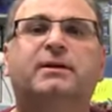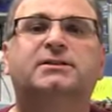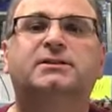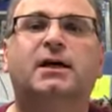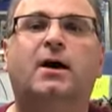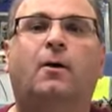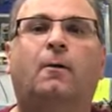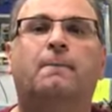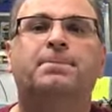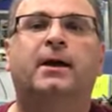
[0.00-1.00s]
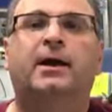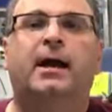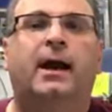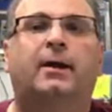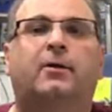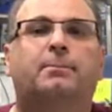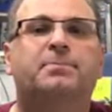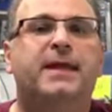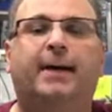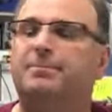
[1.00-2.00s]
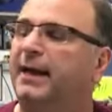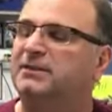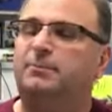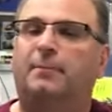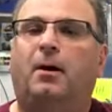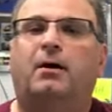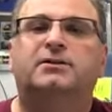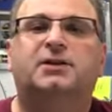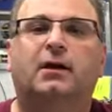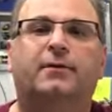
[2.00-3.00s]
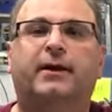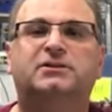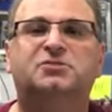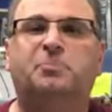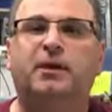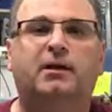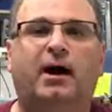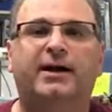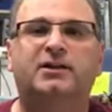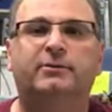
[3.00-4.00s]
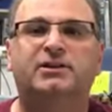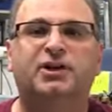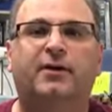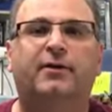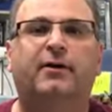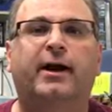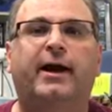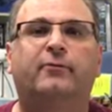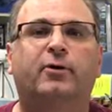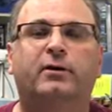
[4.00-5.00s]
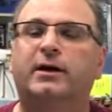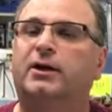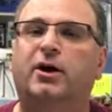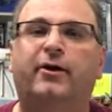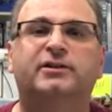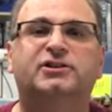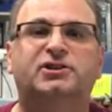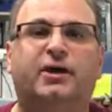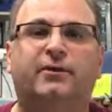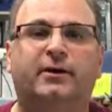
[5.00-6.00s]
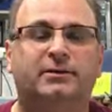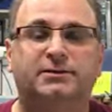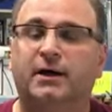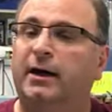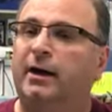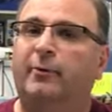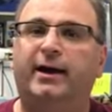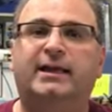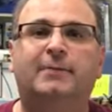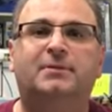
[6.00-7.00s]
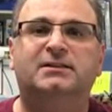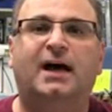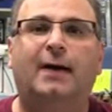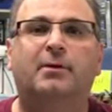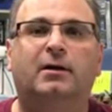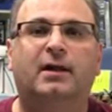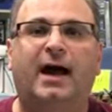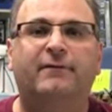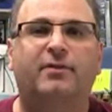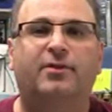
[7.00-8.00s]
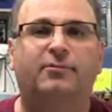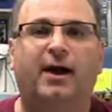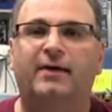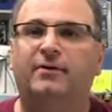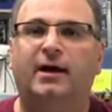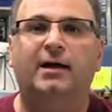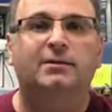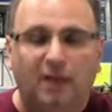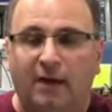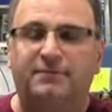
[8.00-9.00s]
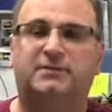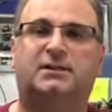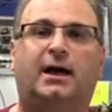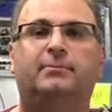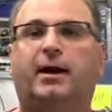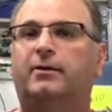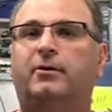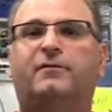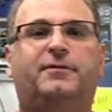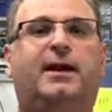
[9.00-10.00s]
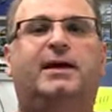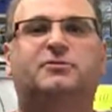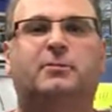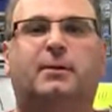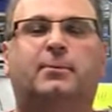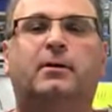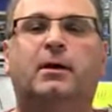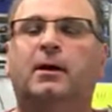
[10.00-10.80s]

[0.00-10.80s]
So yeah, that's my policy on there. Just be kind to each other and really encourage each other, because we got to keep this hobby alive and thriving. I love this time. Now, I don't know if you guys remember.